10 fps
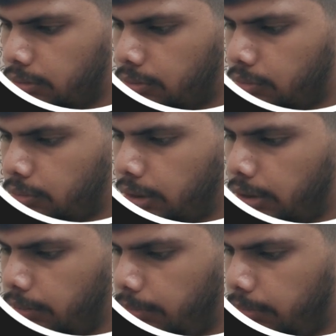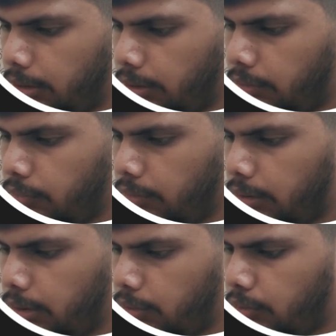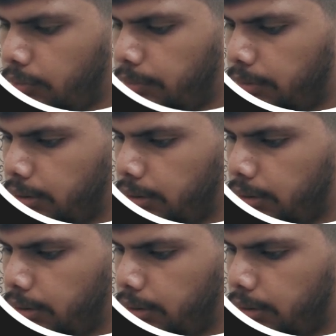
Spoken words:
So let me quickly copy